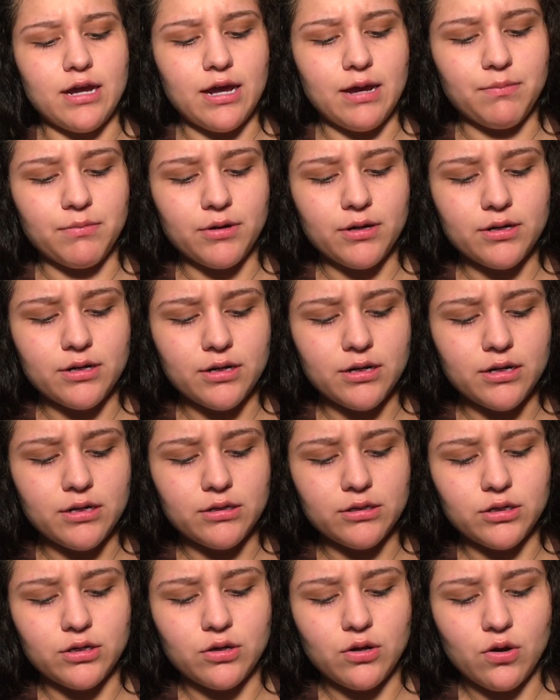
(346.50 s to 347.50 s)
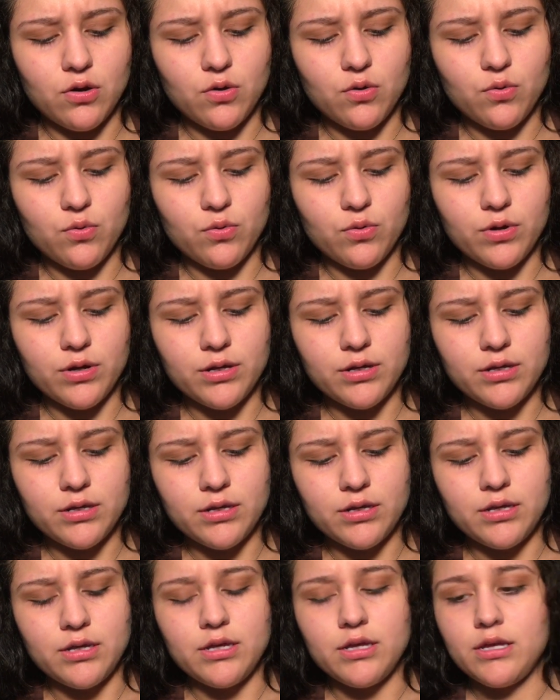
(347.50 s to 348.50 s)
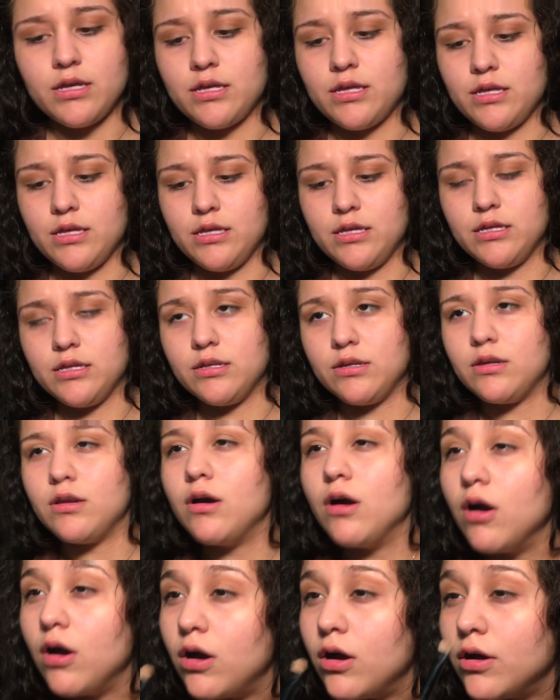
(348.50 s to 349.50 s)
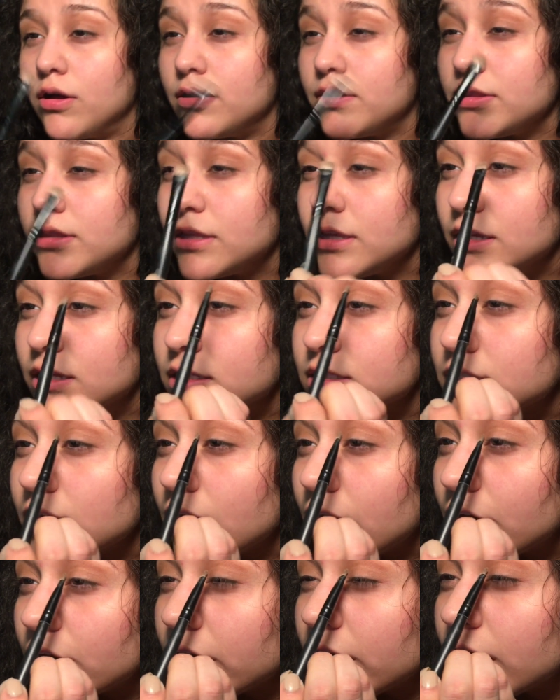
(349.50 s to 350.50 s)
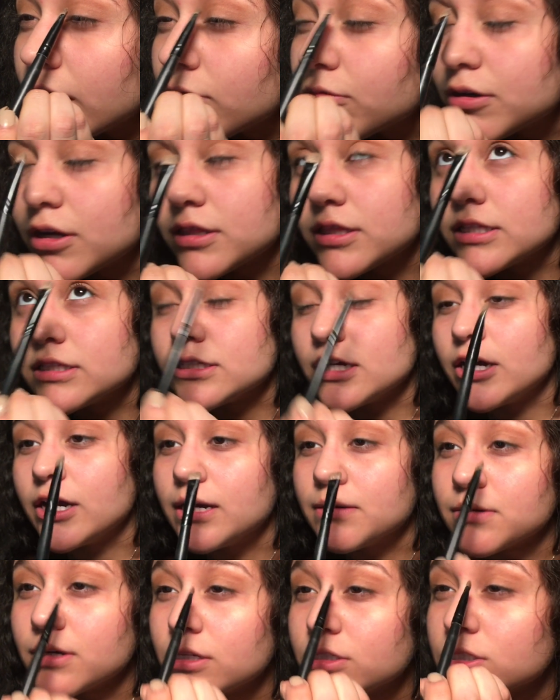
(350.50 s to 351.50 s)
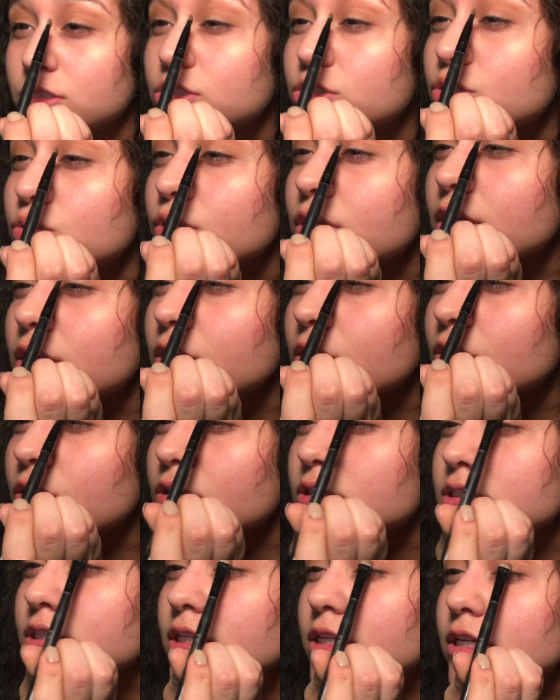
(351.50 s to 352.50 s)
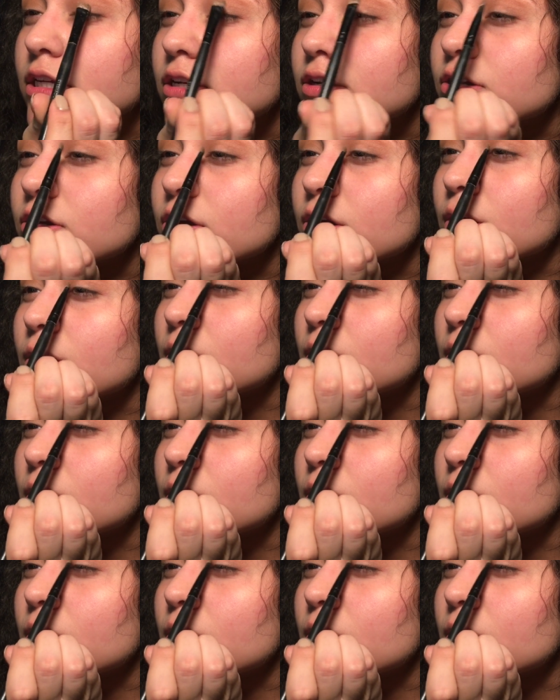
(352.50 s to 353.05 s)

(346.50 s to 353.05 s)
I'm gonna go in on the entire, well, not the entire, I'm gonna just do here to here